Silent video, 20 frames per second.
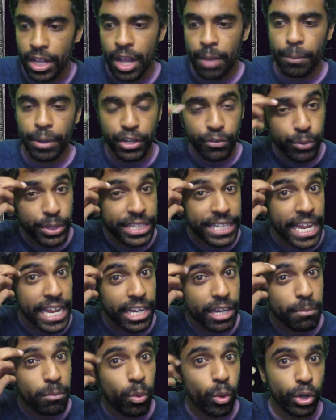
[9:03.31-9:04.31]
but if we take
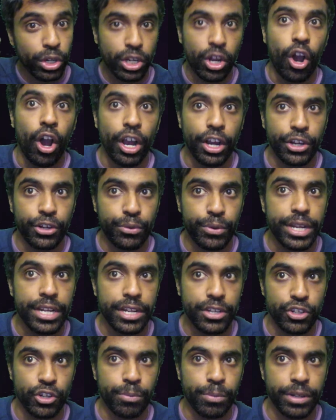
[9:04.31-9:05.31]
a more concrete
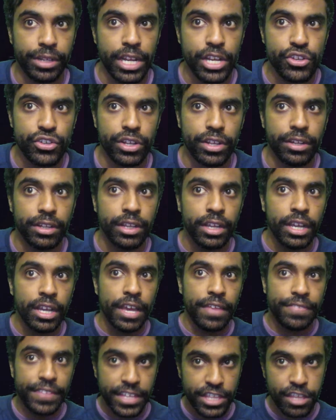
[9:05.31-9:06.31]
interpretation,
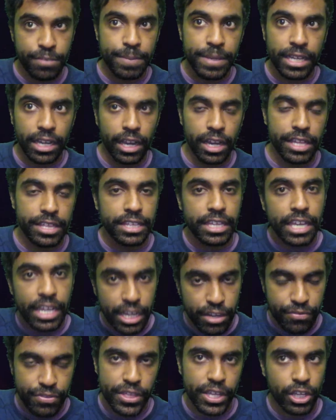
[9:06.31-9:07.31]
this is because
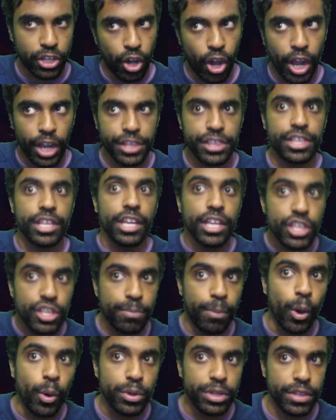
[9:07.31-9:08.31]
if the gods
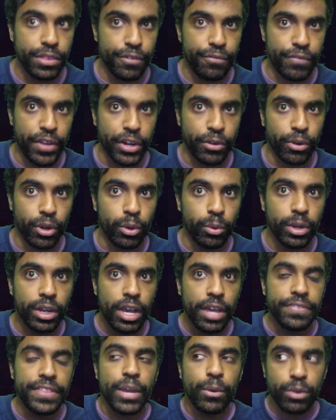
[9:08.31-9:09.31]
spoke to the pharaoh,
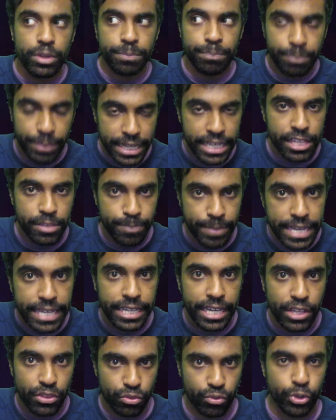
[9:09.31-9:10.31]
they would be
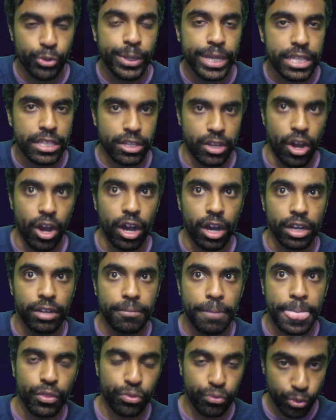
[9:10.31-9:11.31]
speaking through his ka,
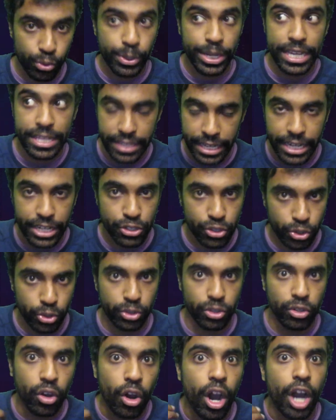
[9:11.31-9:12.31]
through his
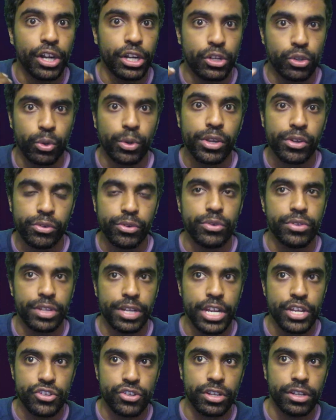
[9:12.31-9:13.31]
internal auditory
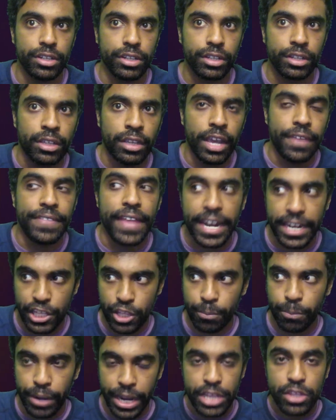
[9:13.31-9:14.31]
hallucination. And that
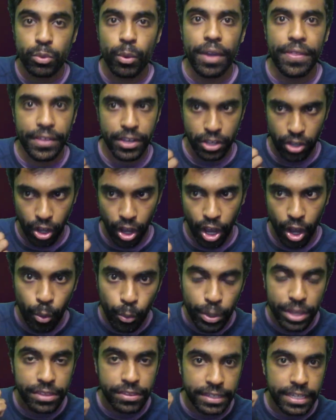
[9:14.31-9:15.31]
explains why the ka
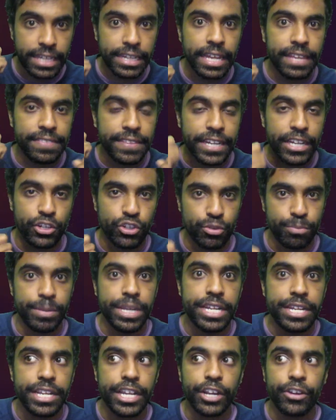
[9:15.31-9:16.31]
was seen as the
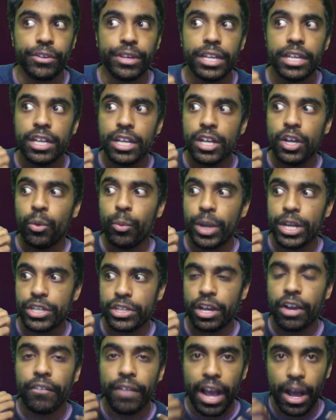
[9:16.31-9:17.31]
intermediary, which
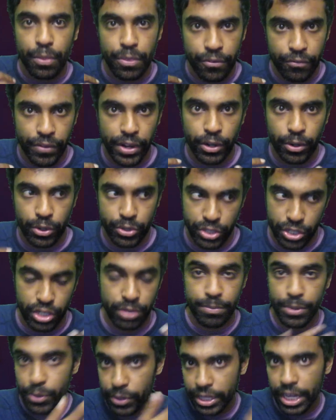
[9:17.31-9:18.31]
allowed the pharaoh to
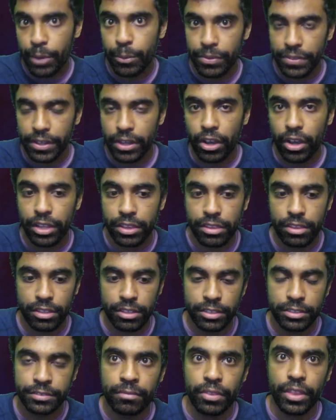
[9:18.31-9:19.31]
communicate with the gods.
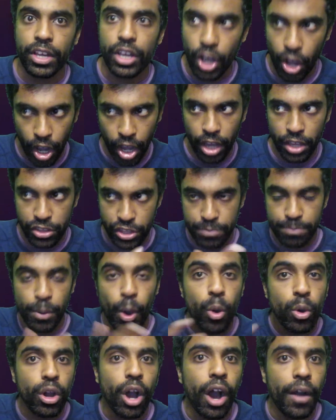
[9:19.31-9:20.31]
The ka
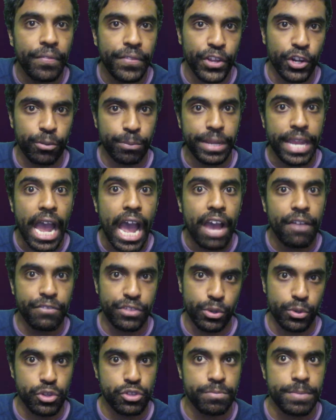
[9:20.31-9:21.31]
spoke on their behalf,
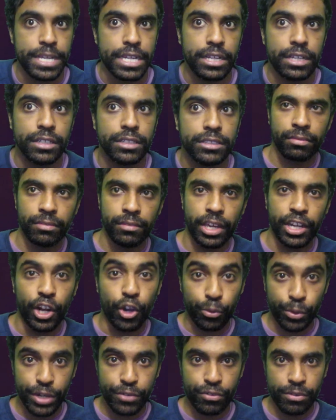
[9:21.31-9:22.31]
so to speak. And I'll
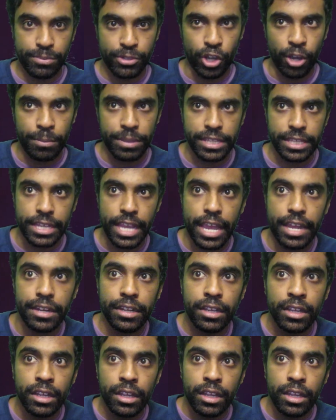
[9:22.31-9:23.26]
read from Thomas again.